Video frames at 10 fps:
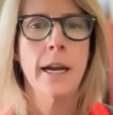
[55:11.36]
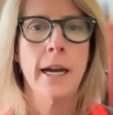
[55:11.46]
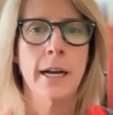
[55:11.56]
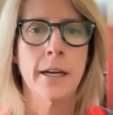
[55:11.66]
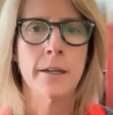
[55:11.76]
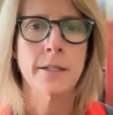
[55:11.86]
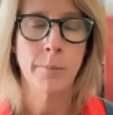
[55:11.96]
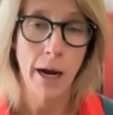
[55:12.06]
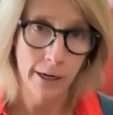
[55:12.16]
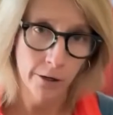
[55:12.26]
and
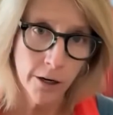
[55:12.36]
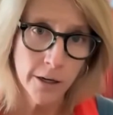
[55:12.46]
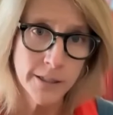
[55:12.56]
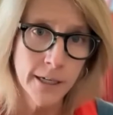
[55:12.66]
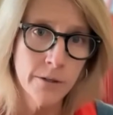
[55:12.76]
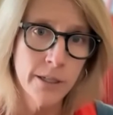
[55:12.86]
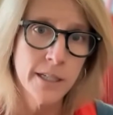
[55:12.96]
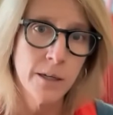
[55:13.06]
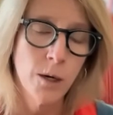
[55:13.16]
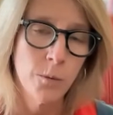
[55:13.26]
some higher cost counties.
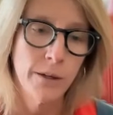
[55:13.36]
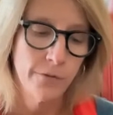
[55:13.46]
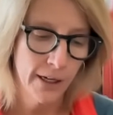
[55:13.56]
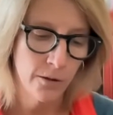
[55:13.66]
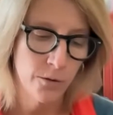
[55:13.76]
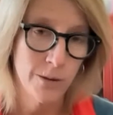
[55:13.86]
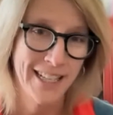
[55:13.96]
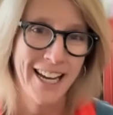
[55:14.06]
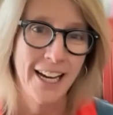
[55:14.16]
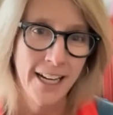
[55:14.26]
And what we found was
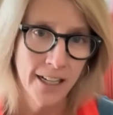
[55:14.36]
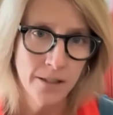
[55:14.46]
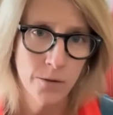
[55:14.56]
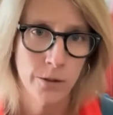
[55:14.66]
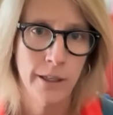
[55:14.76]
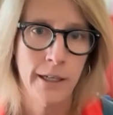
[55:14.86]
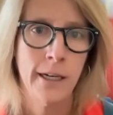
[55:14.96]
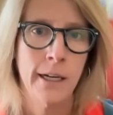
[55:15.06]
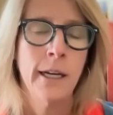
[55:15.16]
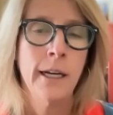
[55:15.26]
that
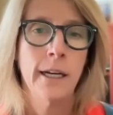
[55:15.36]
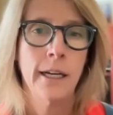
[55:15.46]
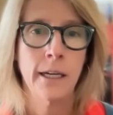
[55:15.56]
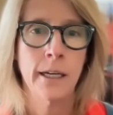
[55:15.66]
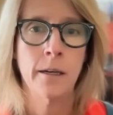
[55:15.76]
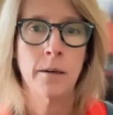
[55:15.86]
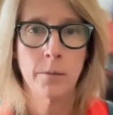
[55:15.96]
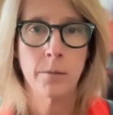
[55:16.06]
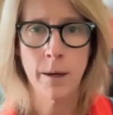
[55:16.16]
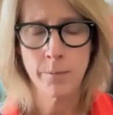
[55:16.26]
annually in
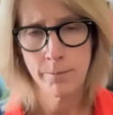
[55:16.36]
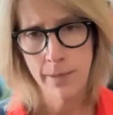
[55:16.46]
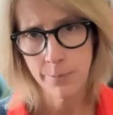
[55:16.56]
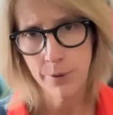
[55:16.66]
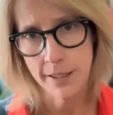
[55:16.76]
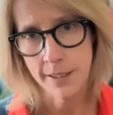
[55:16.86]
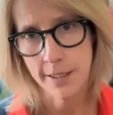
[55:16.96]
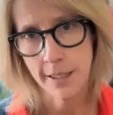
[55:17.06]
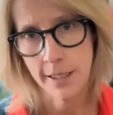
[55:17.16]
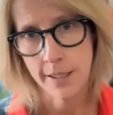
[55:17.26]
many
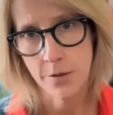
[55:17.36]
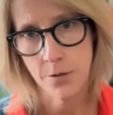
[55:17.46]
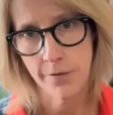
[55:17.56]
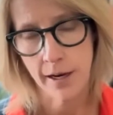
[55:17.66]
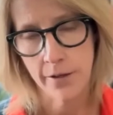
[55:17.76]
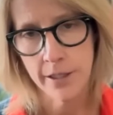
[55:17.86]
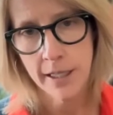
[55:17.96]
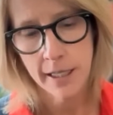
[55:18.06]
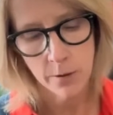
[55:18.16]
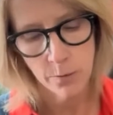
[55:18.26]
places in the Central
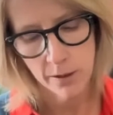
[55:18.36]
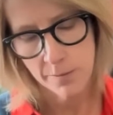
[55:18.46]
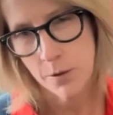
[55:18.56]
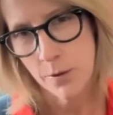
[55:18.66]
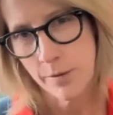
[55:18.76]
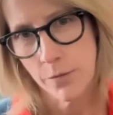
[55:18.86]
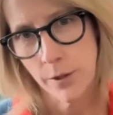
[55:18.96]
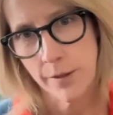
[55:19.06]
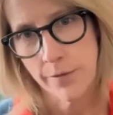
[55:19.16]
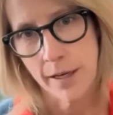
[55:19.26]
Valley, it was between
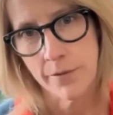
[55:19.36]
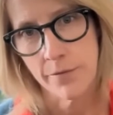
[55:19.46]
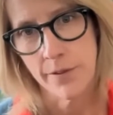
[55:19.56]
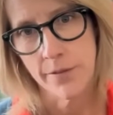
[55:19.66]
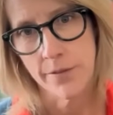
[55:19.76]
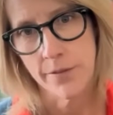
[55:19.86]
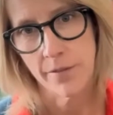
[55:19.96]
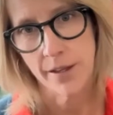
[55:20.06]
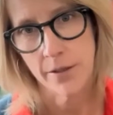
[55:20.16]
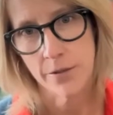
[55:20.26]
$45,000 and
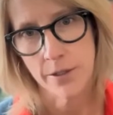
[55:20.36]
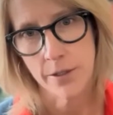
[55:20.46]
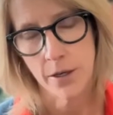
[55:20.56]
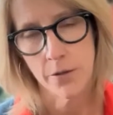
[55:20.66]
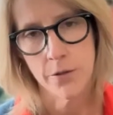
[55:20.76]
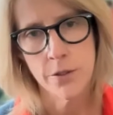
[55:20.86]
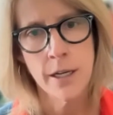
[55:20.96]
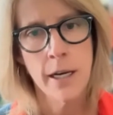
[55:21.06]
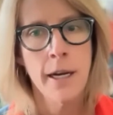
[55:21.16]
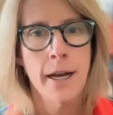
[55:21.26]
$55,000.
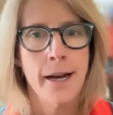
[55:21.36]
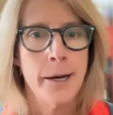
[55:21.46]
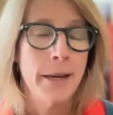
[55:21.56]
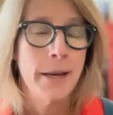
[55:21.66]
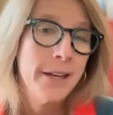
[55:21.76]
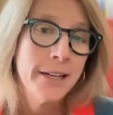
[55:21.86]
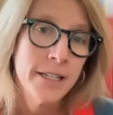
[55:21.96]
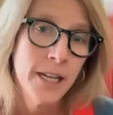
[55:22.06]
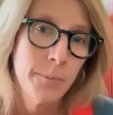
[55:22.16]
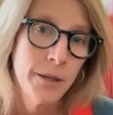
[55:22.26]
And then on
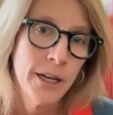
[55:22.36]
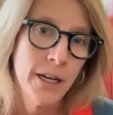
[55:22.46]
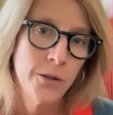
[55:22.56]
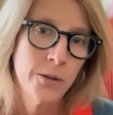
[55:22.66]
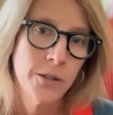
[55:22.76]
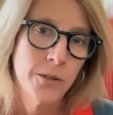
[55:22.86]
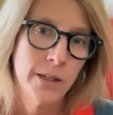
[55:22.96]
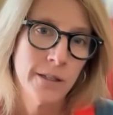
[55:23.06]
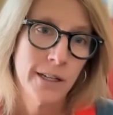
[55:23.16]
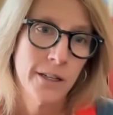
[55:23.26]
top of that, you can do
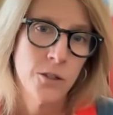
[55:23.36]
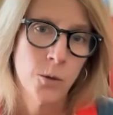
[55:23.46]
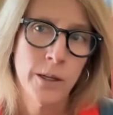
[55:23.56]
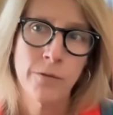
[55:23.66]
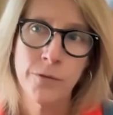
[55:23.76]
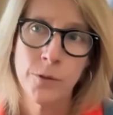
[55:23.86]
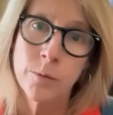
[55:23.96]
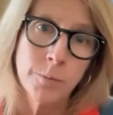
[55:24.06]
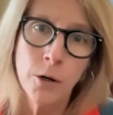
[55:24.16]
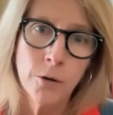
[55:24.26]
things like join the
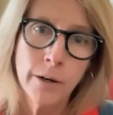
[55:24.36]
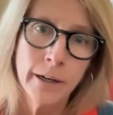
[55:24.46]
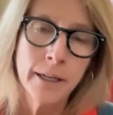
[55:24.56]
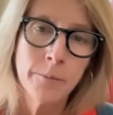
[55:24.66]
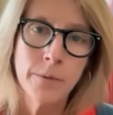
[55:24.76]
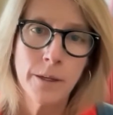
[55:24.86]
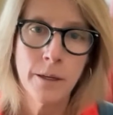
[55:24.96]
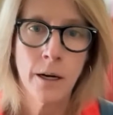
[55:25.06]
food program,